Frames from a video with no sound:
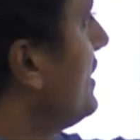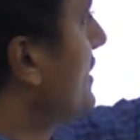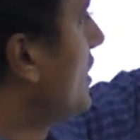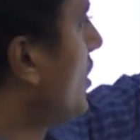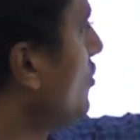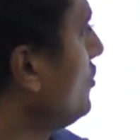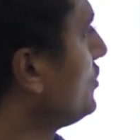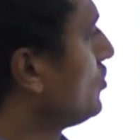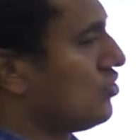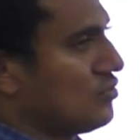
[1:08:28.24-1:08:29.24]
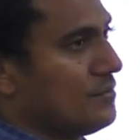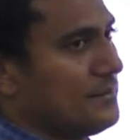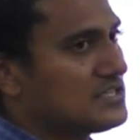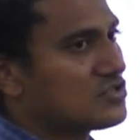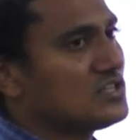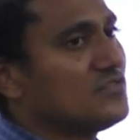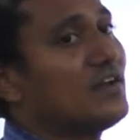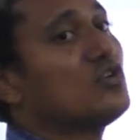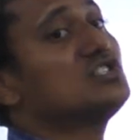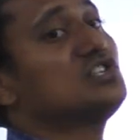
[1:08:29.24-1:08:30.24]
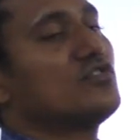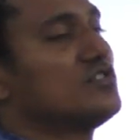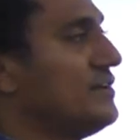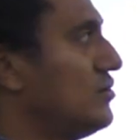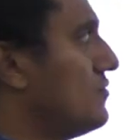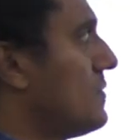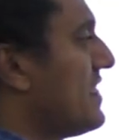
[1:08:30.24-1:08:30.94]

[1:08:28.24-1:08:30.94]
Now how do you know? Based on the velocity of the wave.